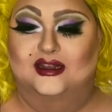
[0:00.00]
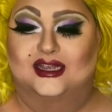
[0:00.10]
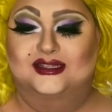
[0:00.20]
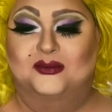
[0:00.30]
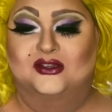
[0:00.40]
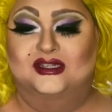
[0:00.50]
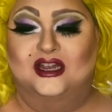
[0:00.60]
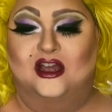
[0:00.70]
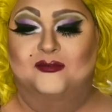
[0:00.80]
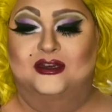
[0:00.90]
as opposed to
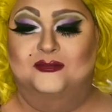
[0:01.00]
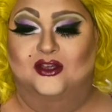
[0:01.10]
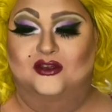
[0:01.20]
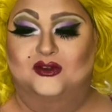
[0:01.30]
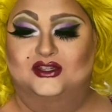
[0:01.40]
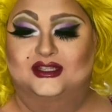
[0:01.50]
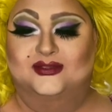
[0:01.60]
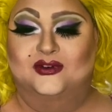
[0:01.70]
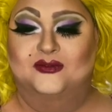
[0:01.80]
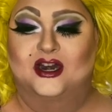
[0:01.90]
almond milk, which is
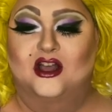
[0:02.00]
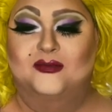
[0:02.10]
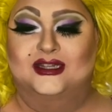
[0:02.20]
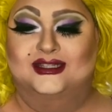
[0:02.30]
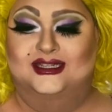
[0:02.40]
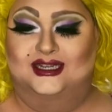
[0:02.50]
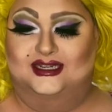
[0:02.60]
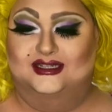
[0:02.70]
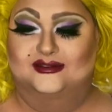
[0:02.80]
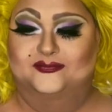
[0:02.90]
from an almond's teat.